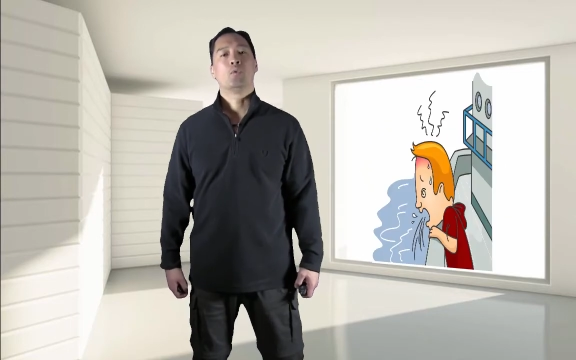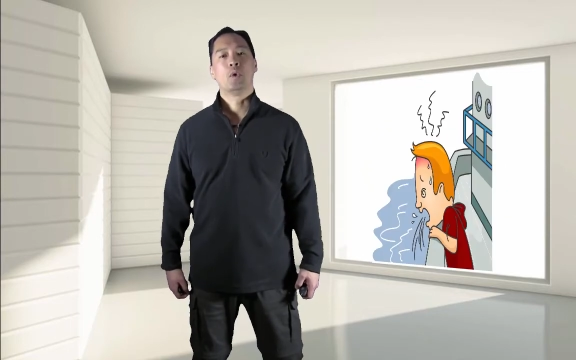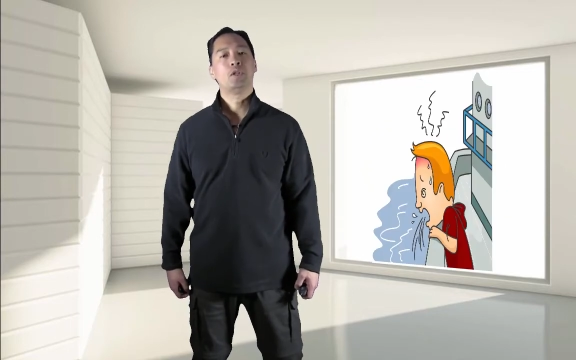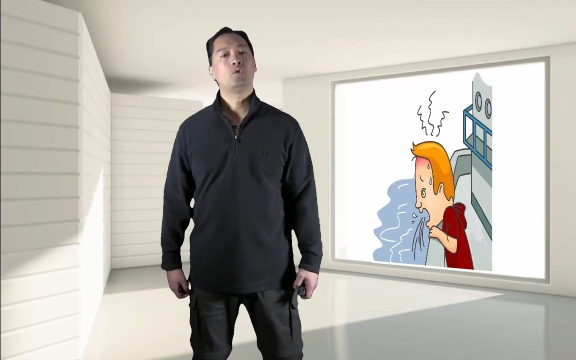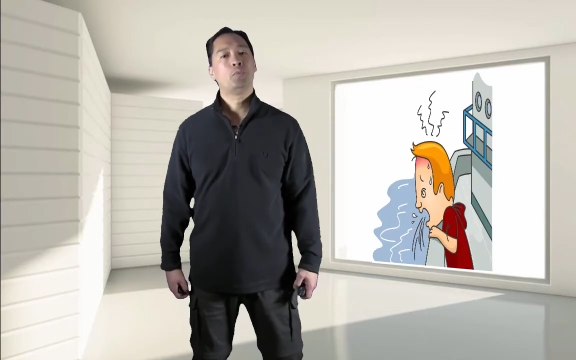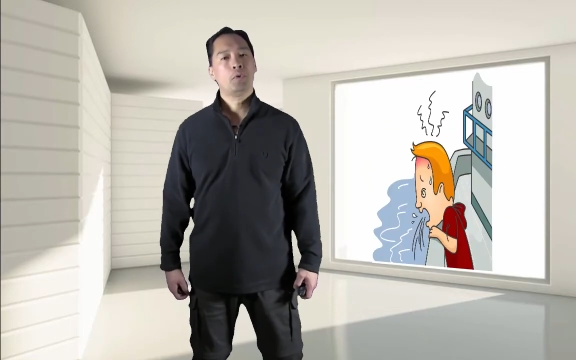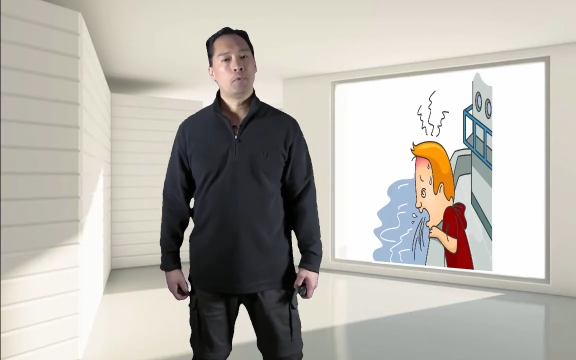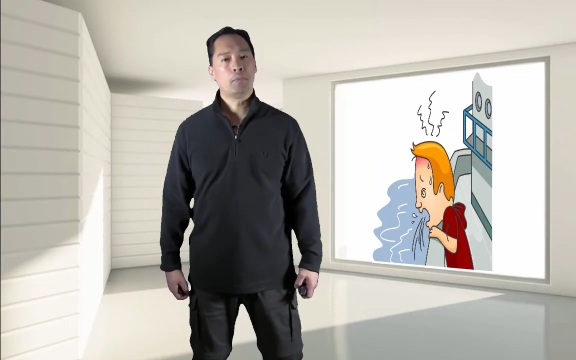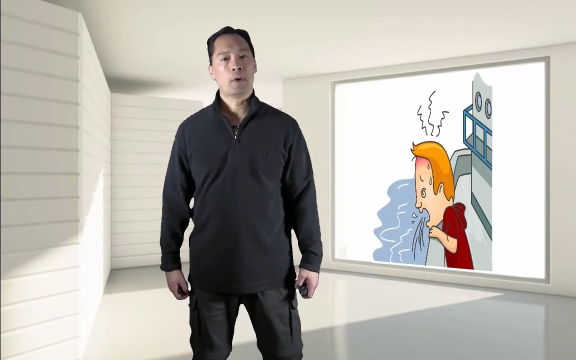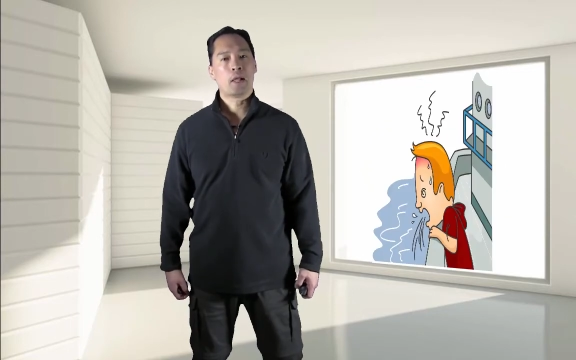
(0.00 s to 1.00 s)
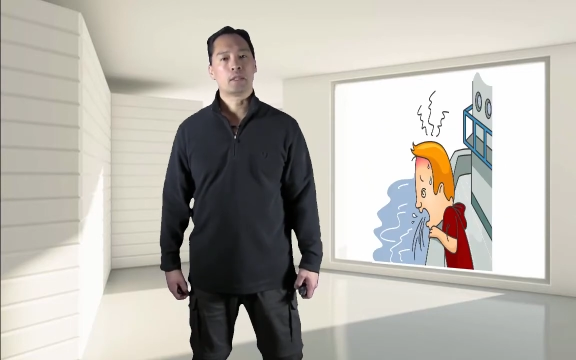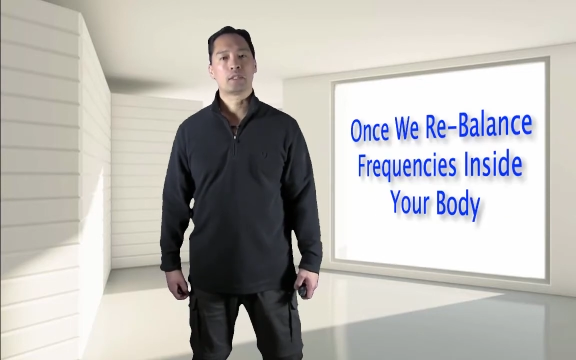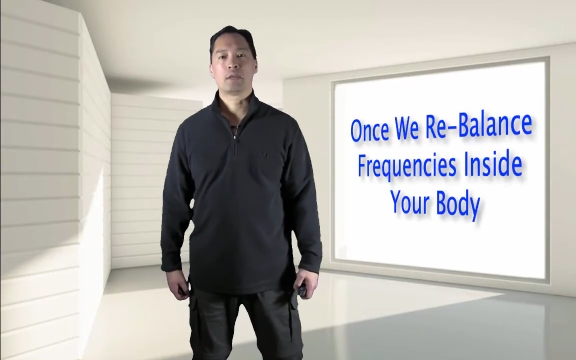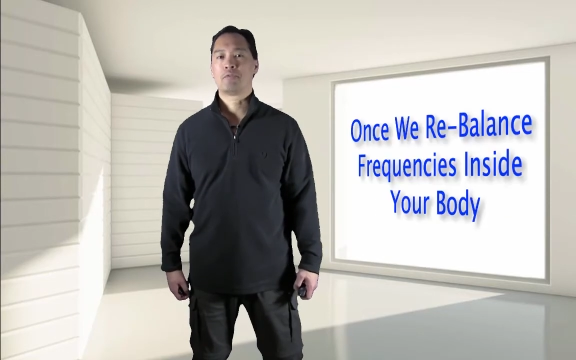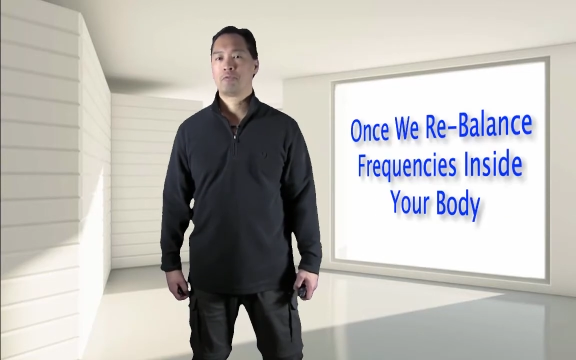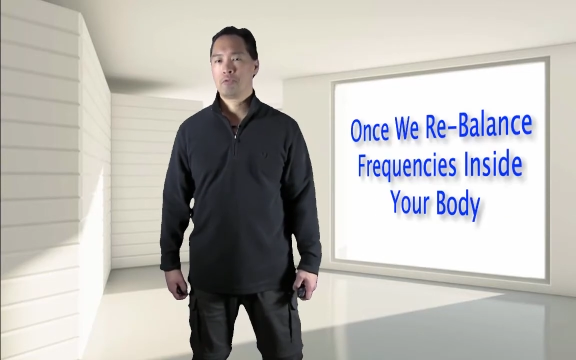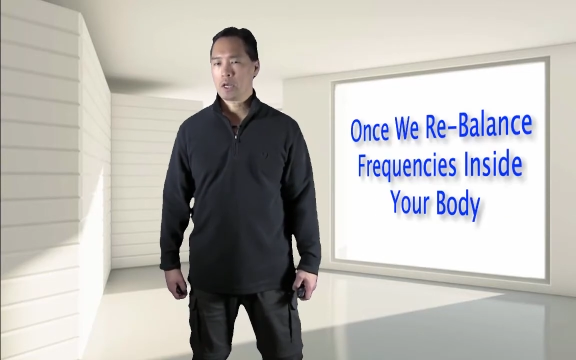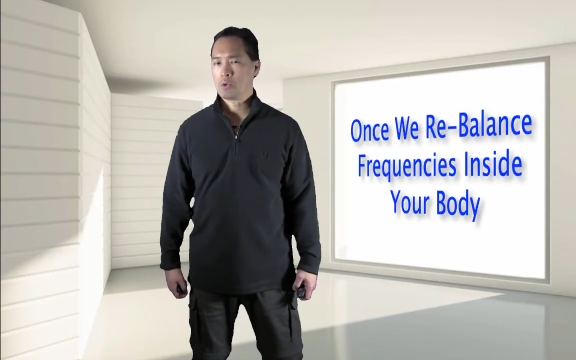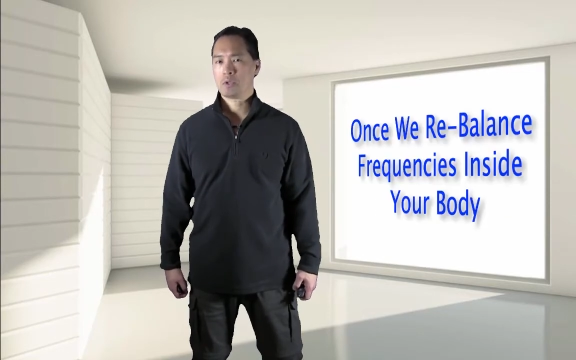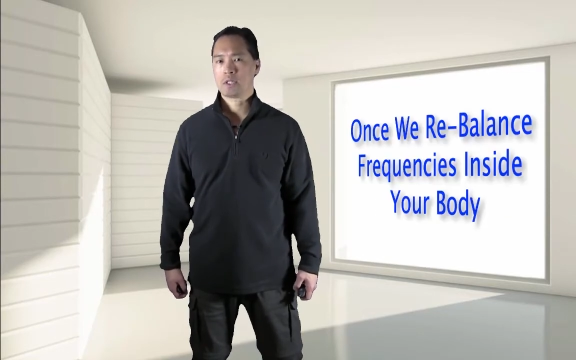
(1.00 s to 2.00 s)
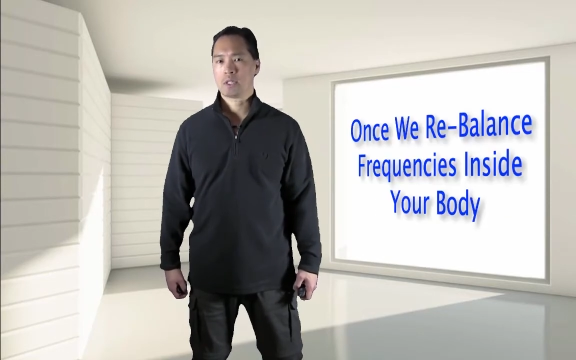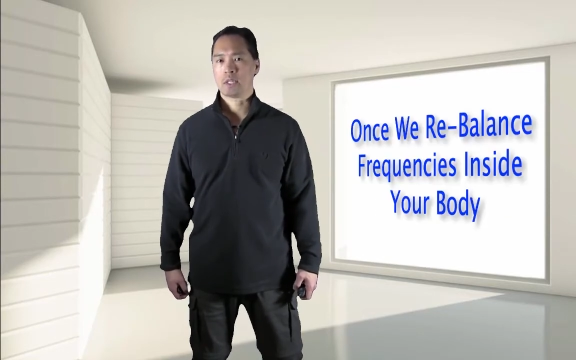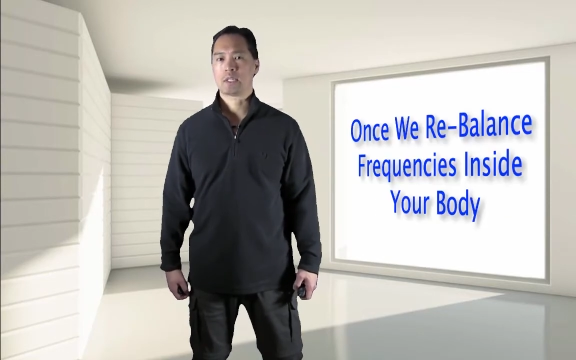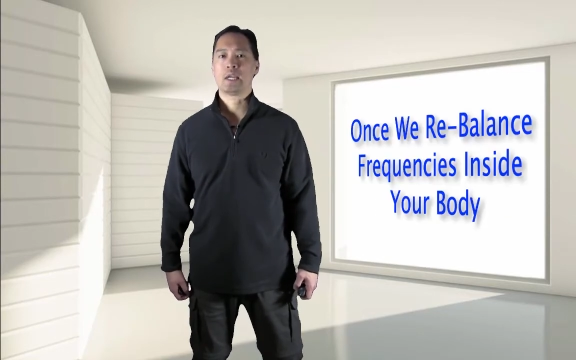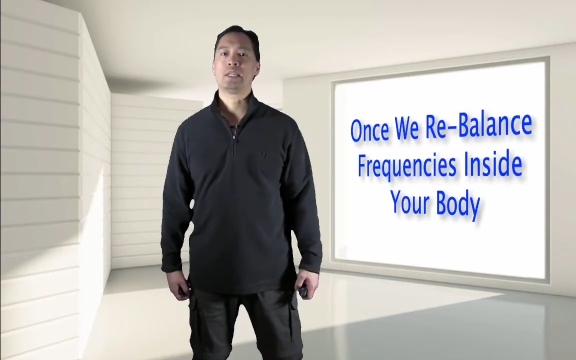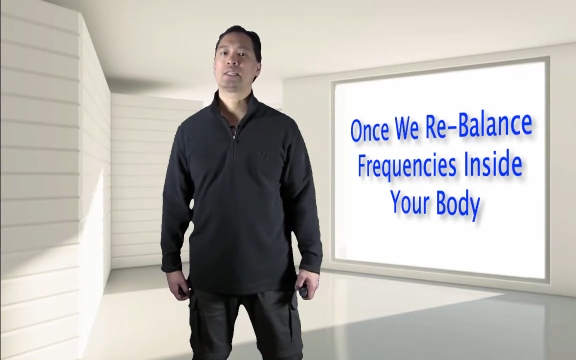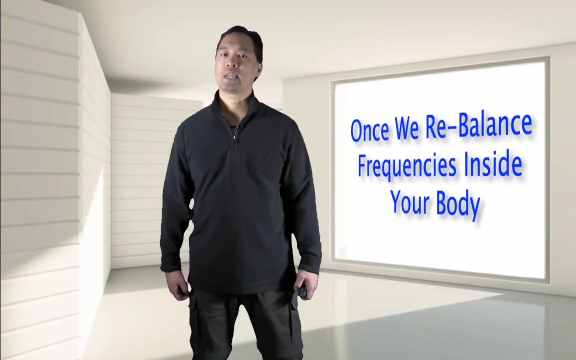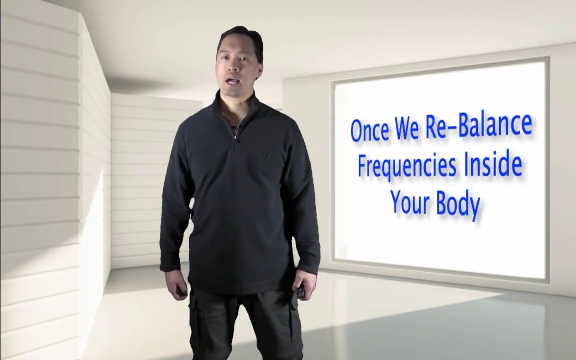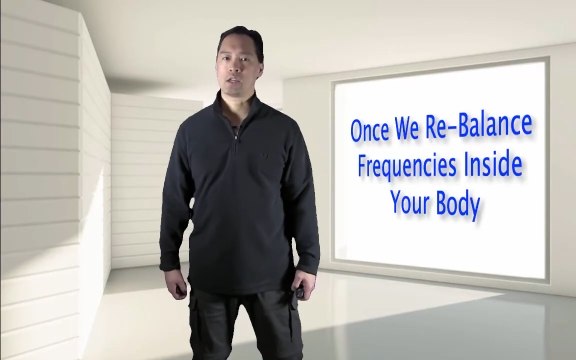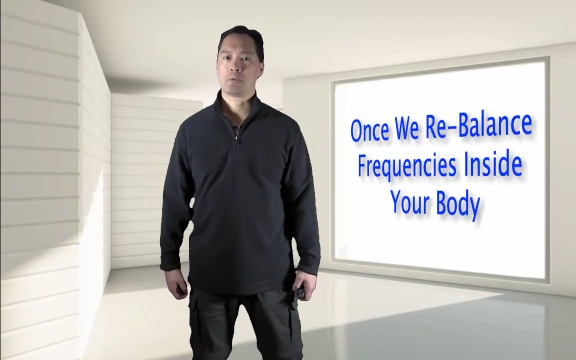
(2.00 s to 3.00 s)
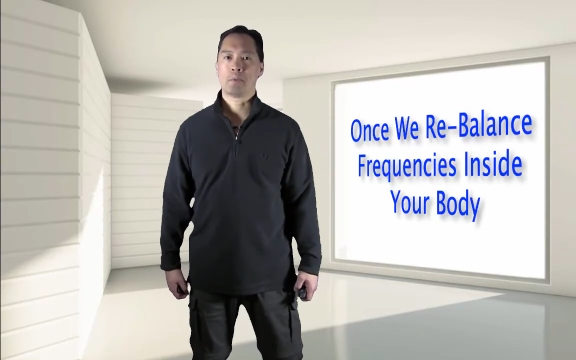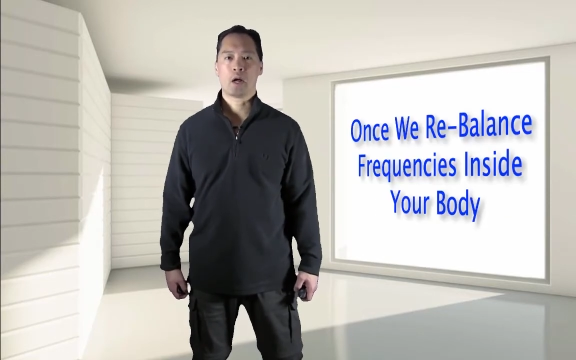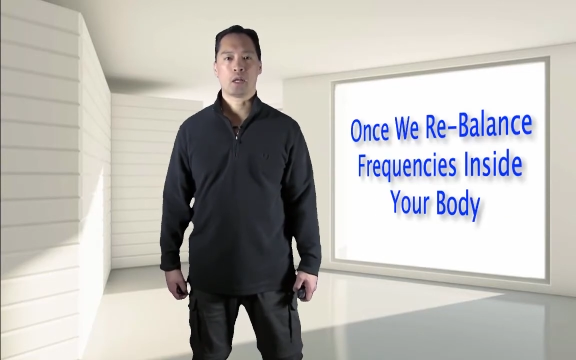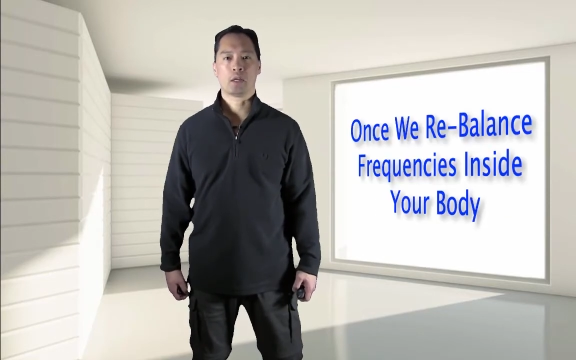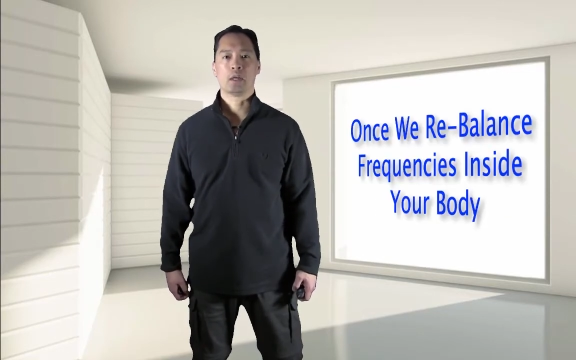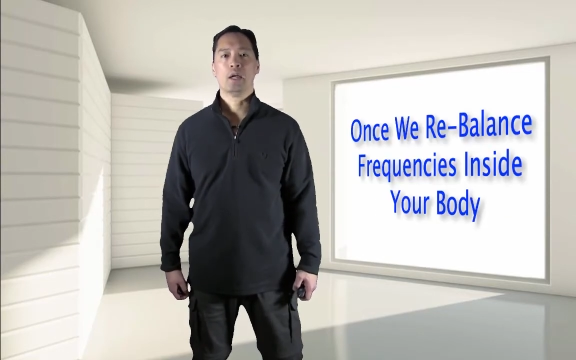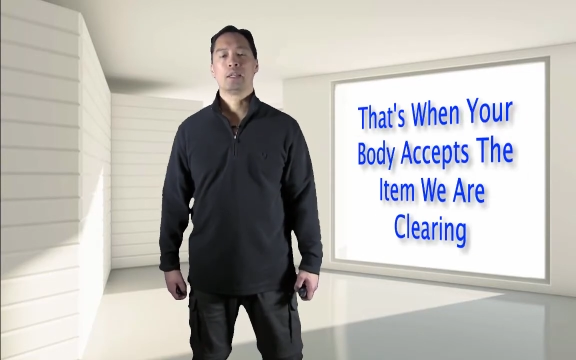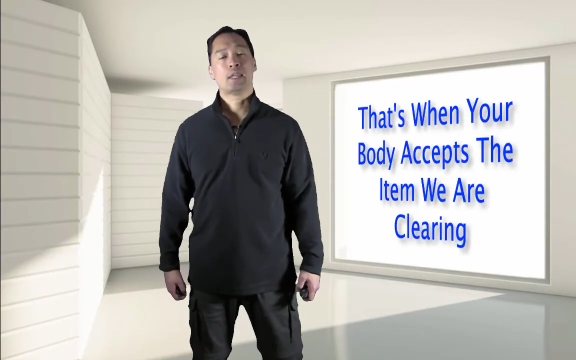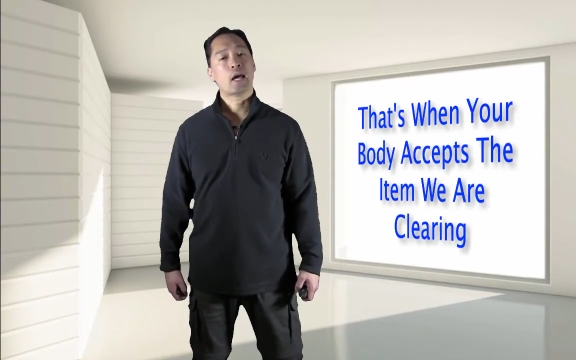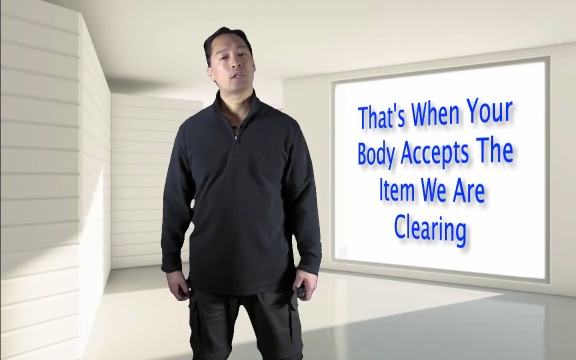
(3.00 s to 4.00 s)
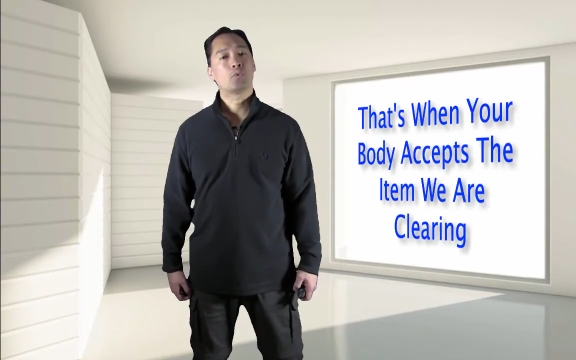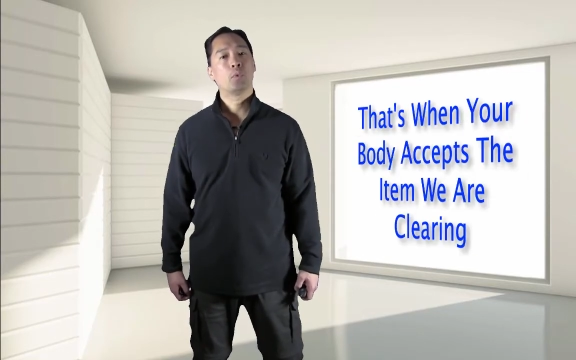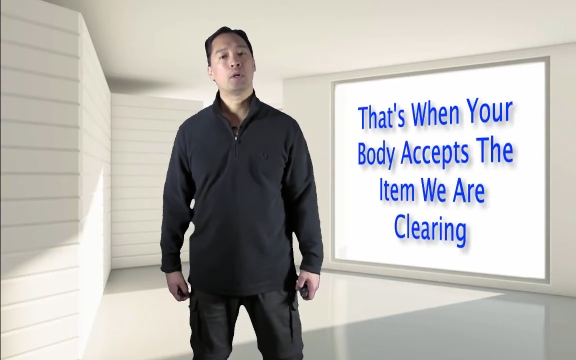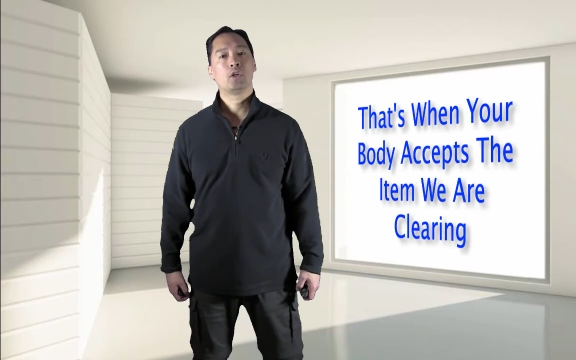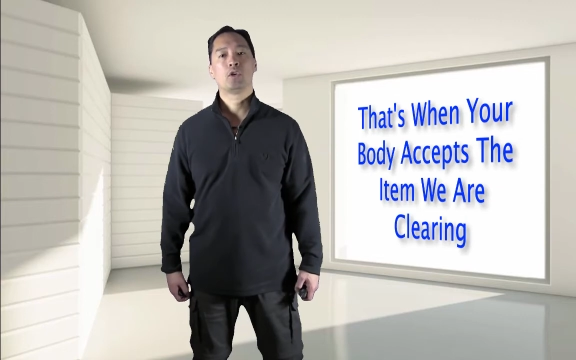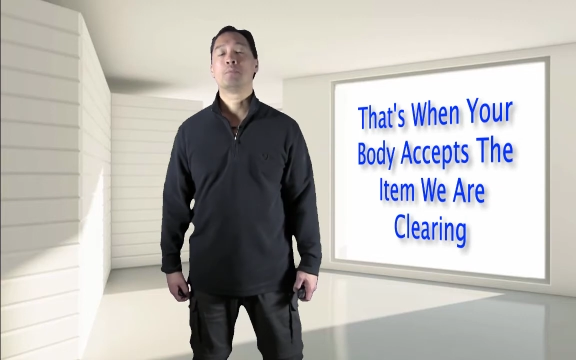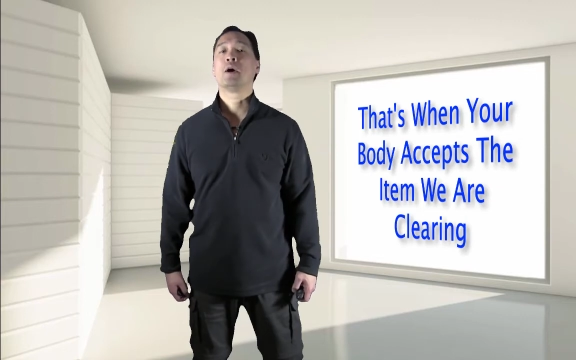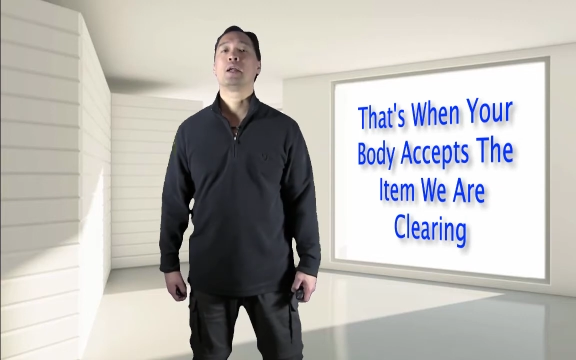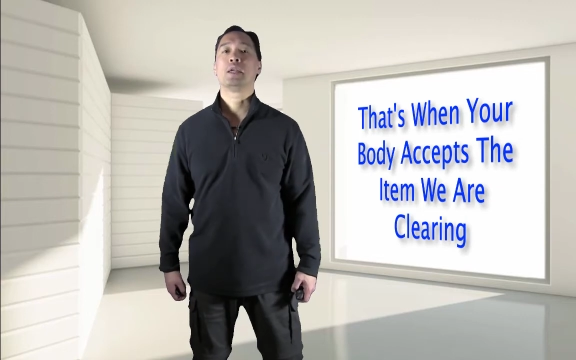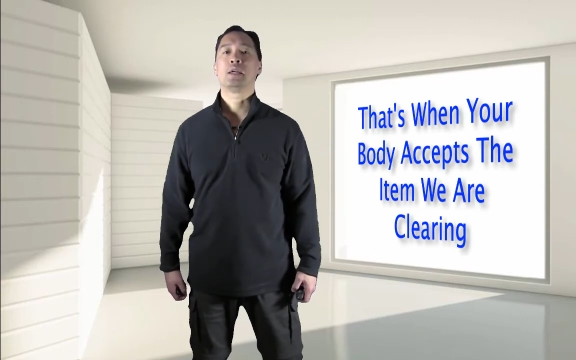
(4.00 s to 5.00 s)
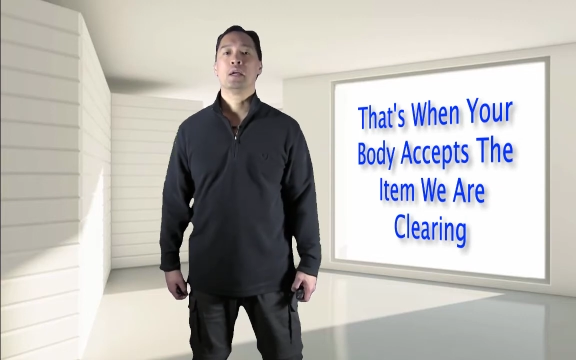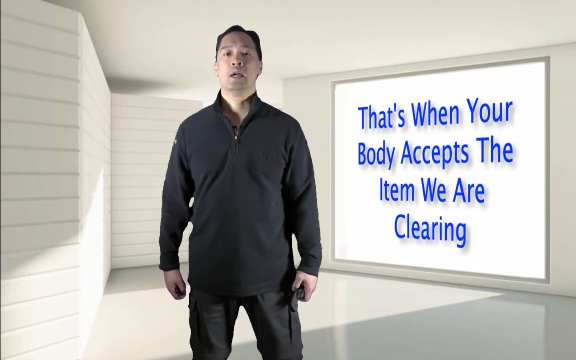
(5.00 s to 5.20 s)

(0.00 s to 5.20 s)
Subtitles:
Once we rebalance the frequencies inside your body, that's when your body